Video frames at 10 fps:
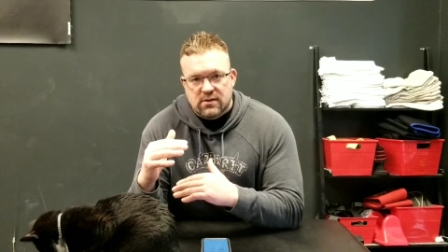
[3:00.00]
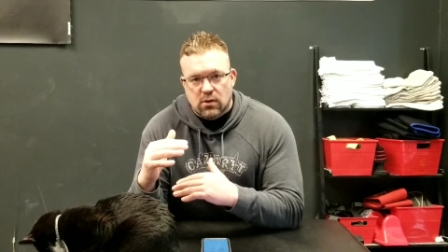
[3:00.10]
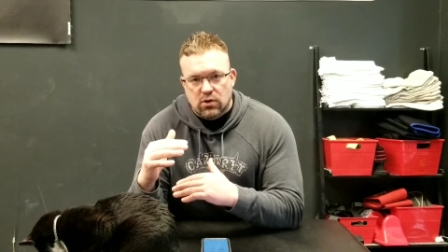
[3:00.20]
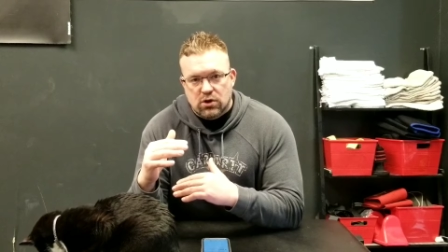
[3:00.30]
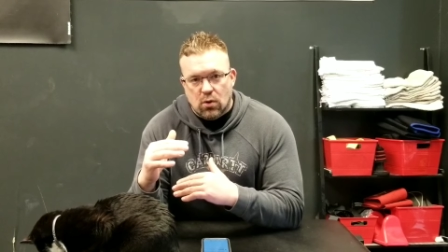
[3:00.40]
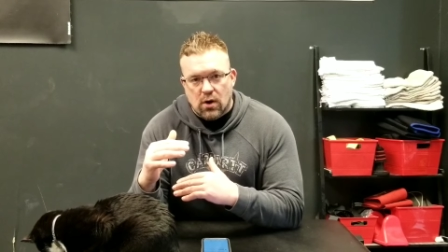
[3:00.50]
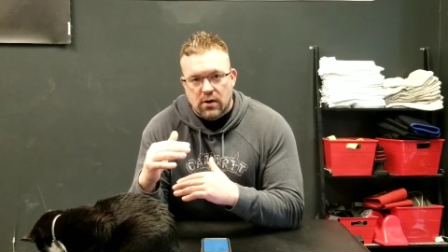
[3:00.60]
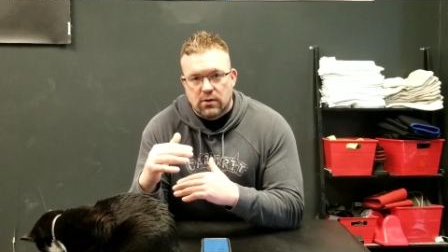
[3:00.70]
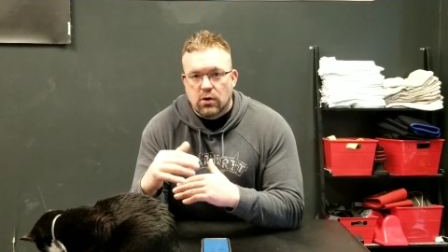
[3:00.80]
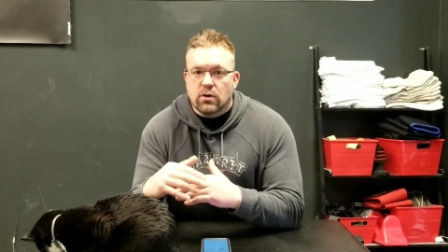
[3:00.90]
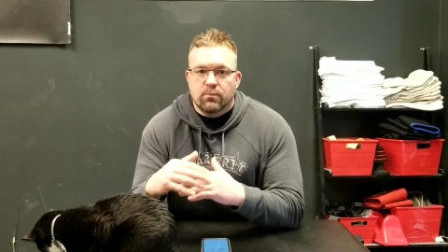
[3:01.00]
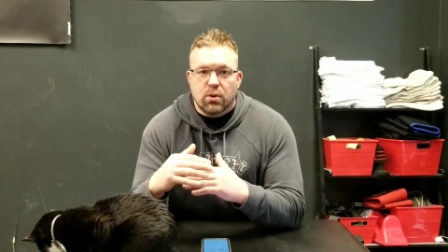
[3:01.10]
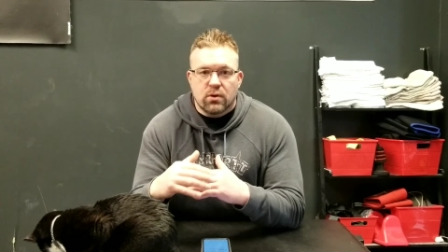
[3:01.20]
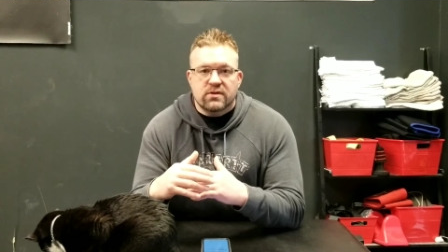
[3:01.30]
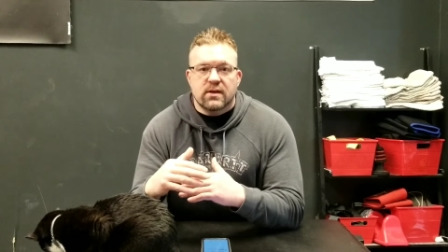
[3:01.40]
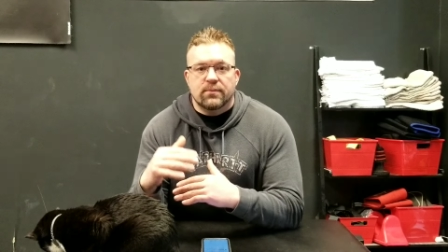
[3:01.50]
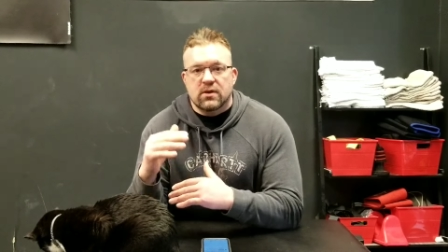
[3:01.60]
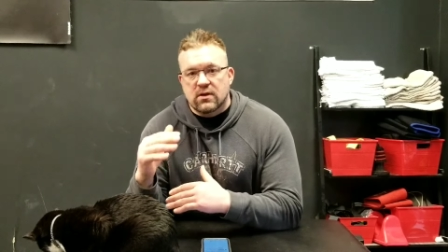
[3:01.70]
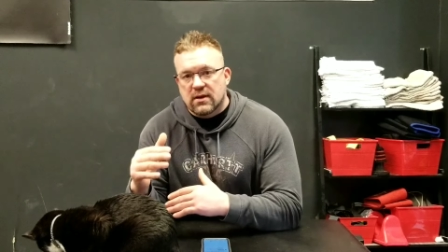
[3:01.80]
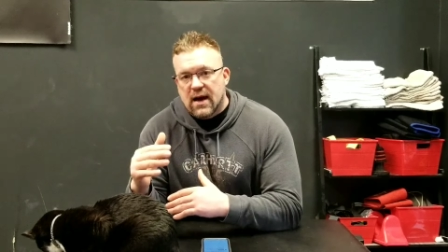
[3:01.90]
so short, you can pull
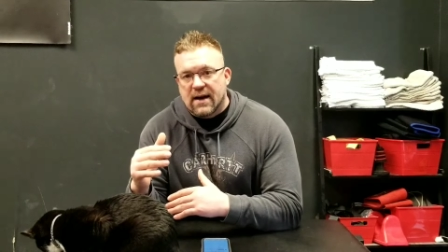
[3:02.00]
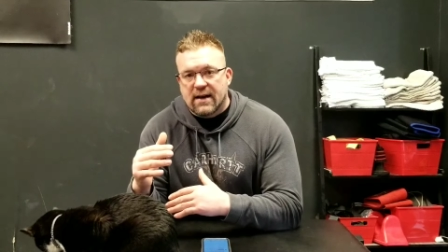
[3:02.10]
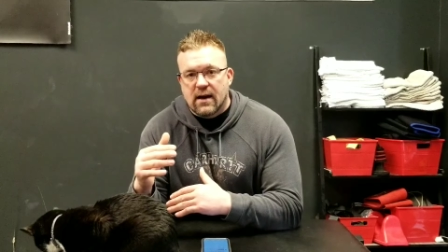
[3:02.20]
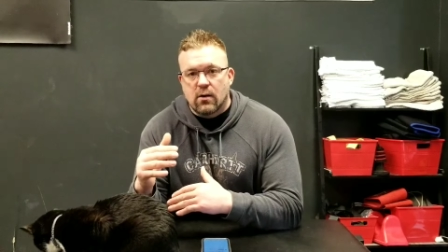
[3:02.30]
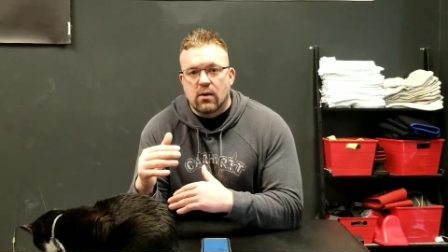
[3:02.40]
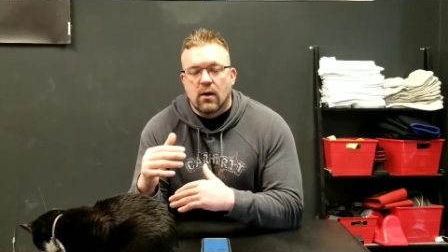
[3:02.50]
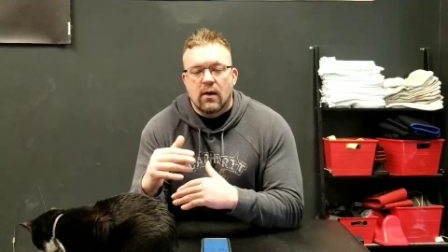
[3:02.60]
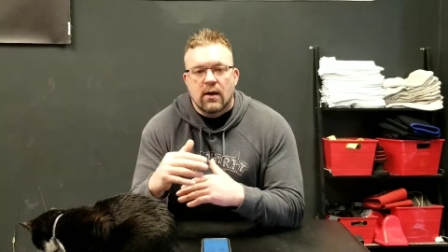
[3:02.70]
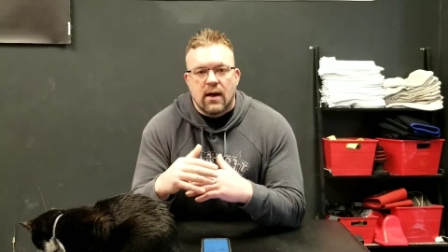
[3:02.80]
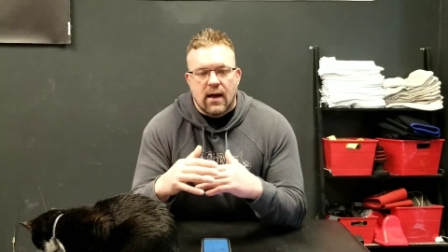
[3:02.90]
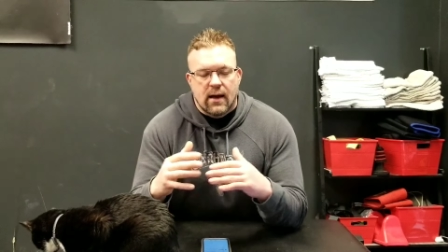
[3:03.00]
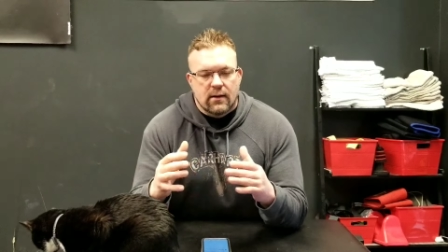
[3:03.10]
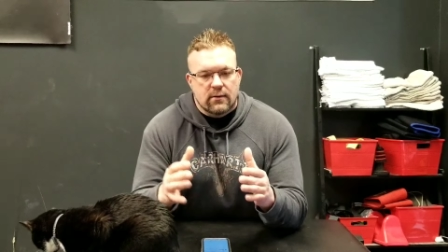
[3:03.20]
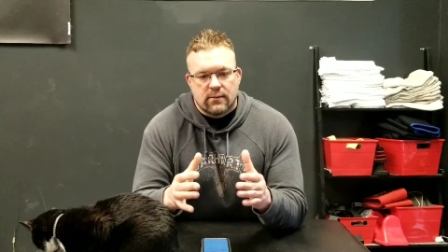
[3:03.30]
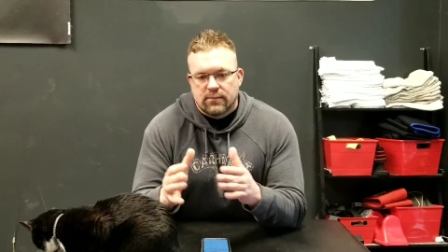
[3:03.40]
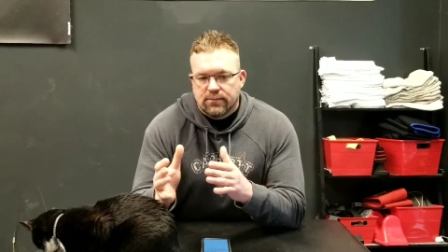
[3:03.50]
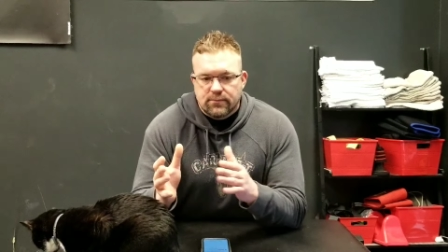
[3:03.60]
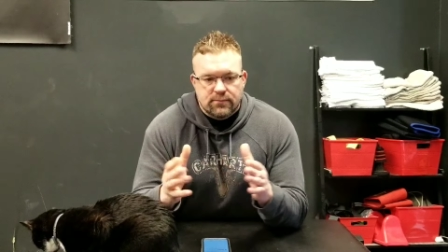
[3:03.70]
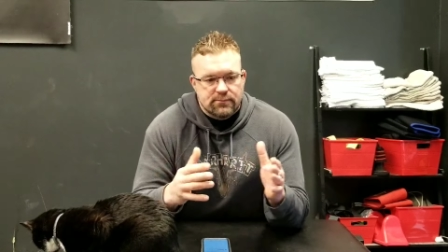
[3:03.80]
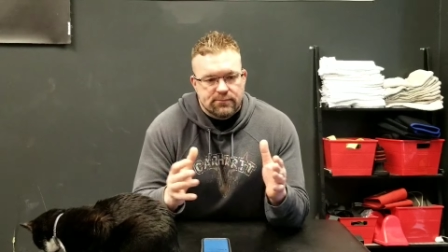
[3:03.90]
something to lockout and
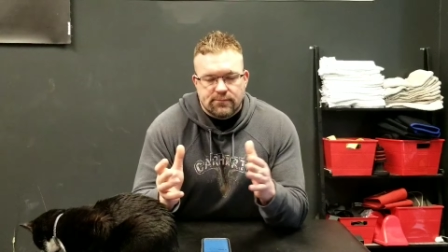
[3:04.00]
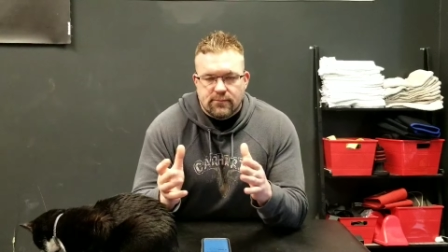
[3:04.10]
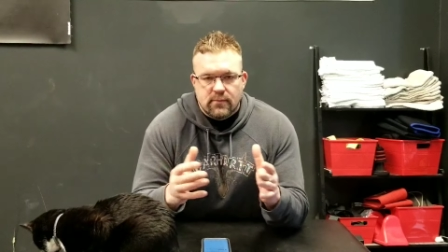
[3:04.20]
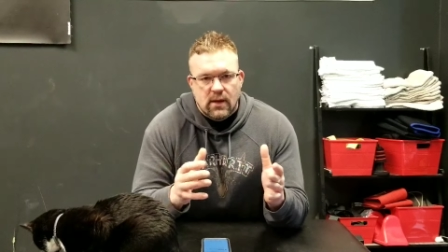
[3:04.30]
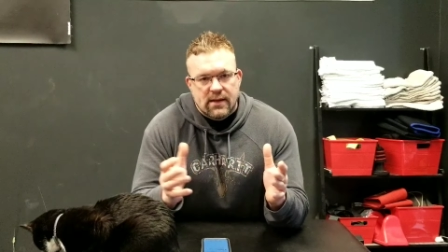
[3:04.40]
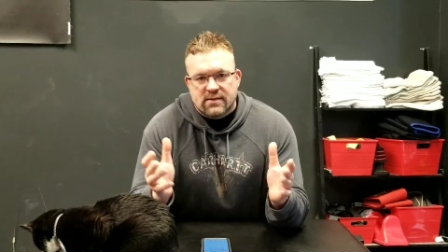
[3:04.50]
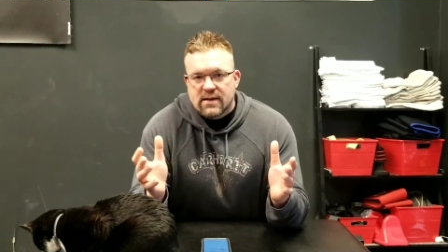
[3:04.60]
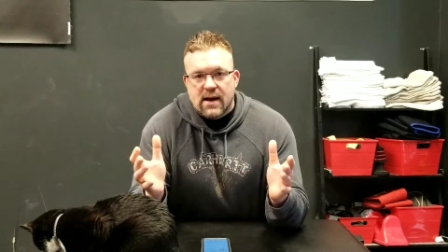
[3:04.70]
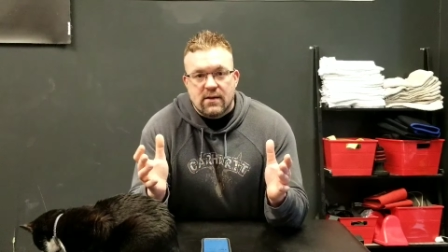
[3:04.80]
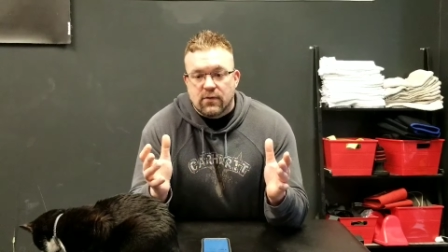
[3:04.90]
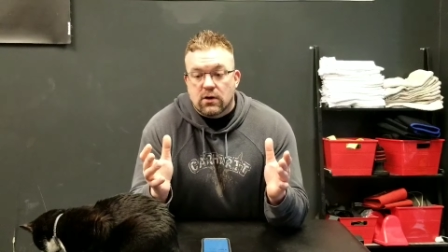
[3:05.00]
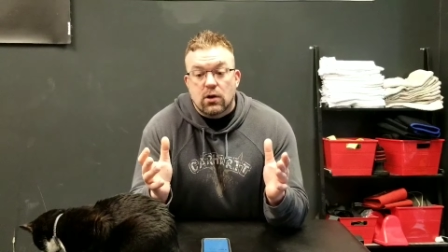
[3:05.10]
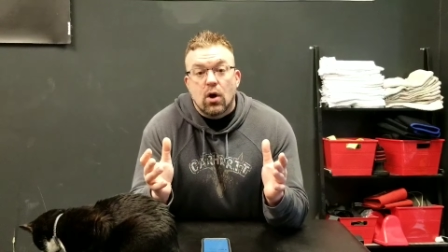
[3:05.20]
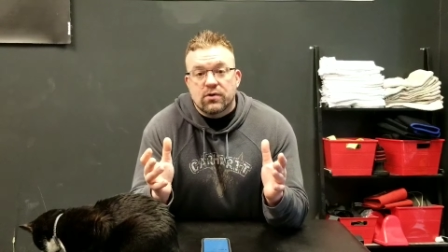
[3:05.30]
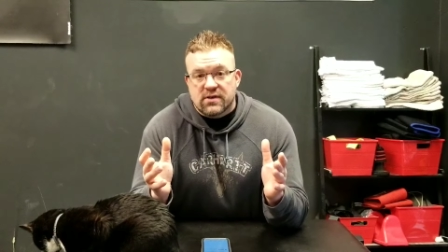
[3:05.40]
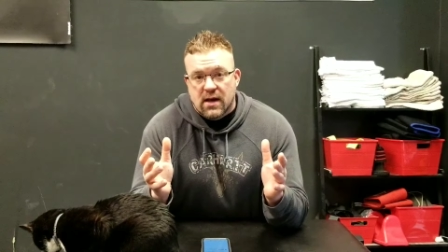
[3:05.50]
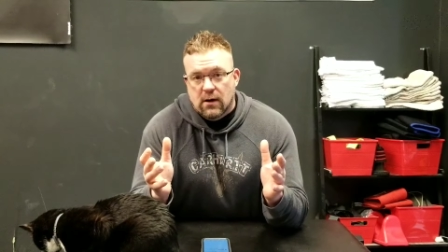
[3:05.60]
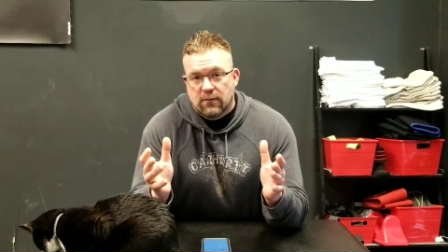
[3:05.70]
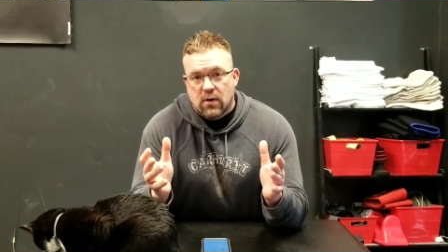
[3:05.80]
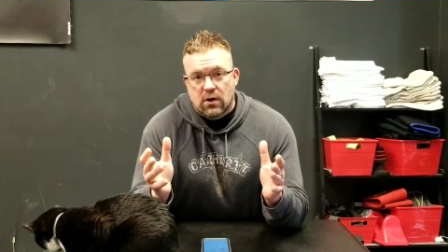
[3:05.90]
it's not even close to
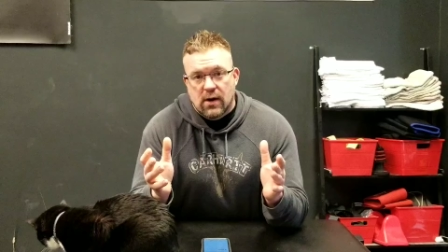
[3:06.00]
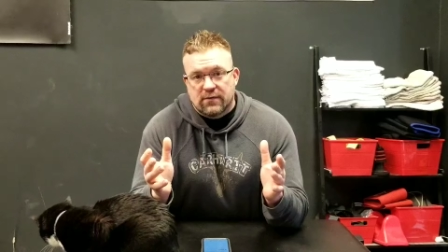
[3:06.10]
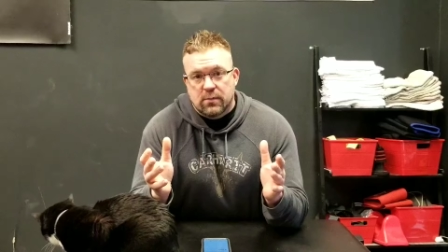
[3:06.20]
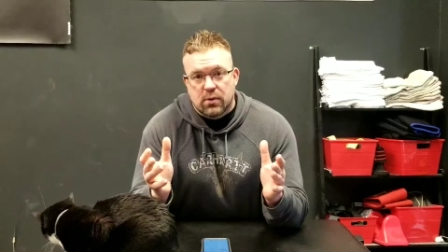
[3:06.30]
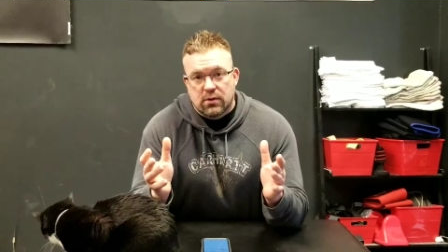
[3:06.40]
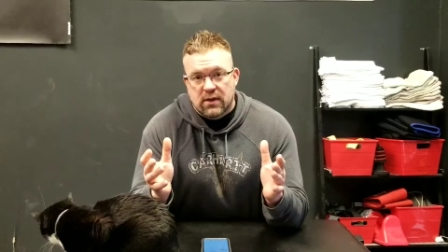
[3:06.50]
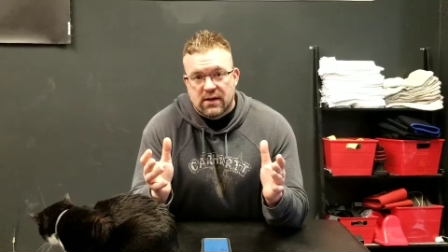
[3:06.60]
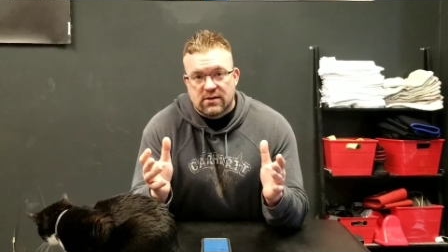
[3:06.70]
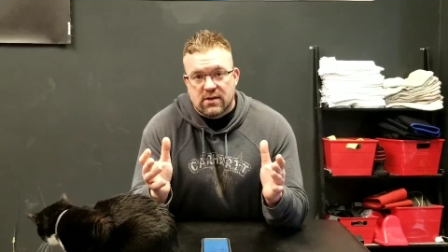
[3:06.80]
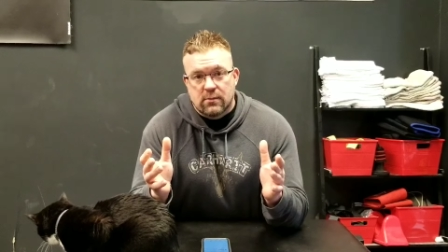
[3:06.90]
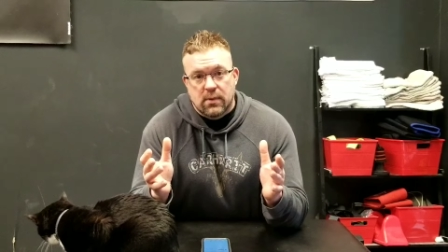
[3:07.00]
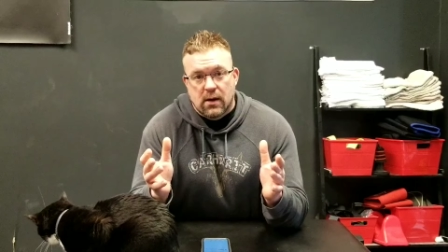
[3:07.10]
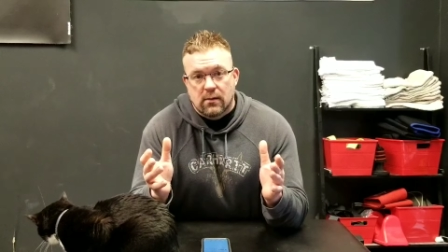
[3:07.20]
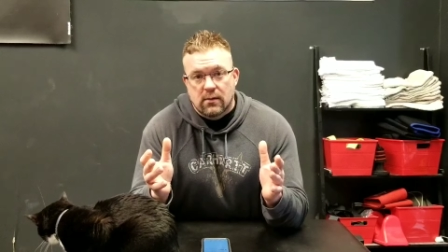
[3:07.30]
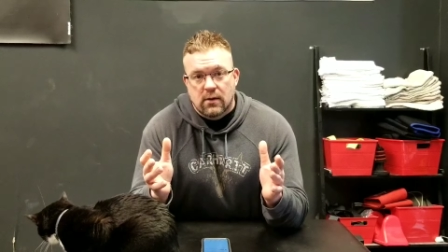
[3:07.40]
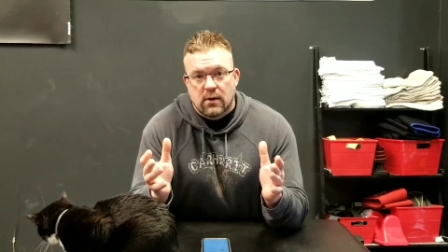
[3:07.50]
how far you have to pull the inch dumbbell.